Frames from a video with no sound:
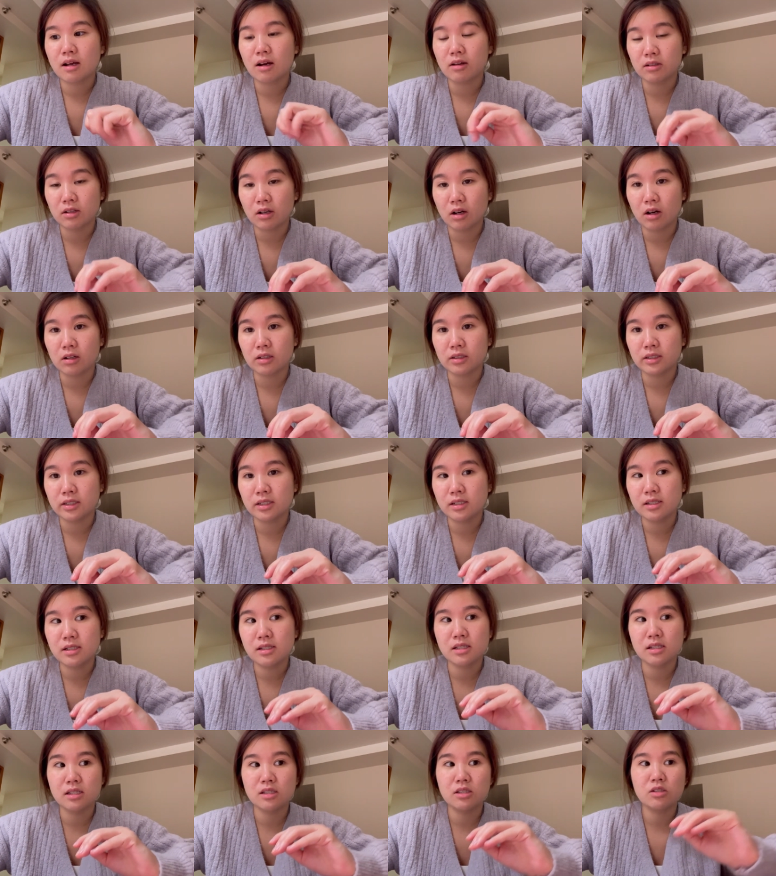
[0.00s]

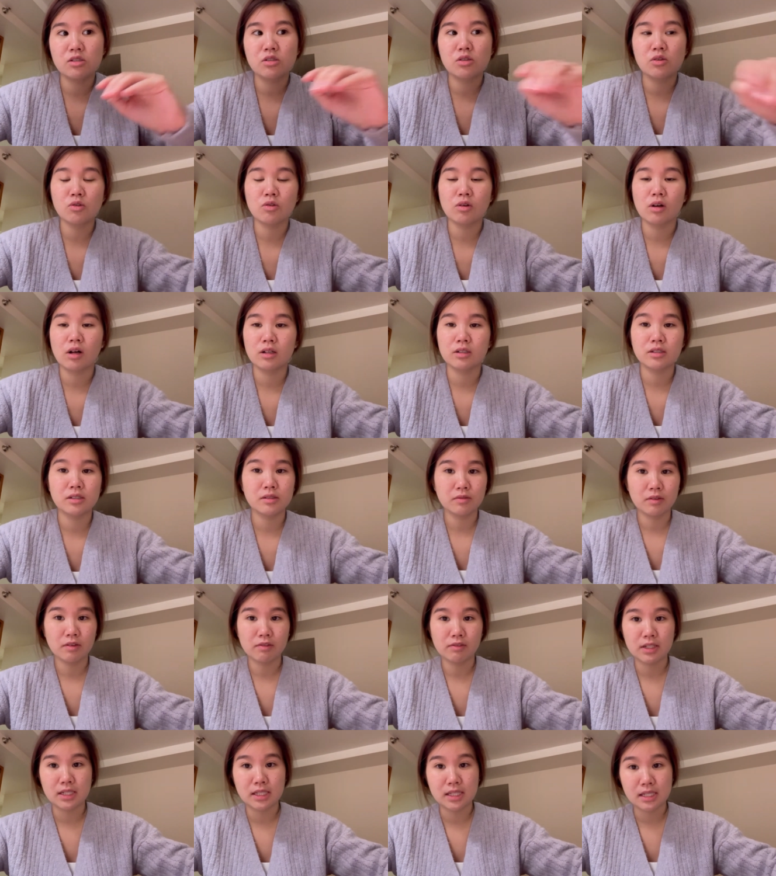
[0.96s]
dollars, it's
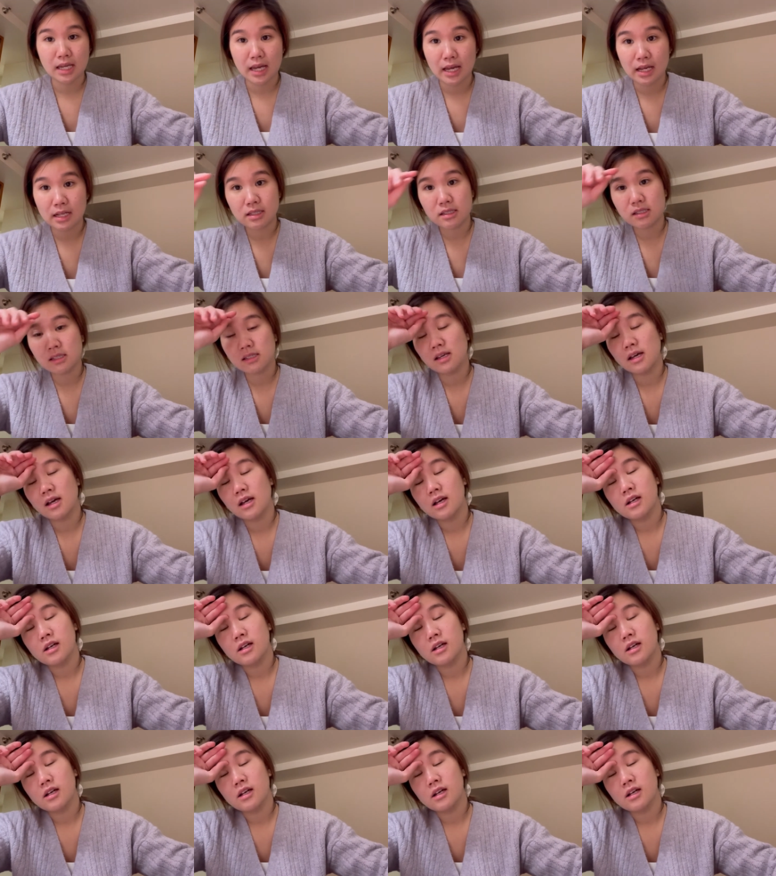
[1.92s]
$2.50.